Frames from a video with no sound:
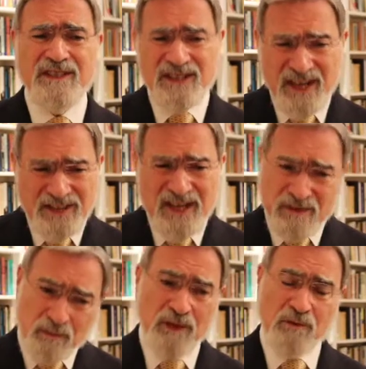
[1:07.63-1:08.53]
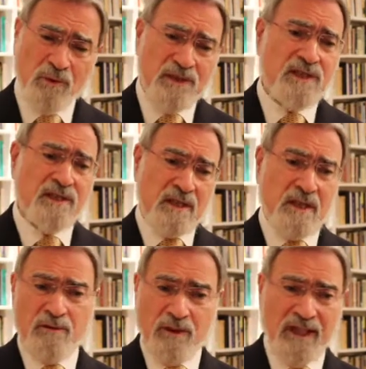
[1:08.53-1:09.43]
just as Britain was
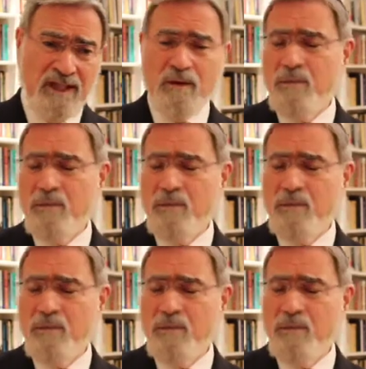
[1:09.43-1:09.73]
really in the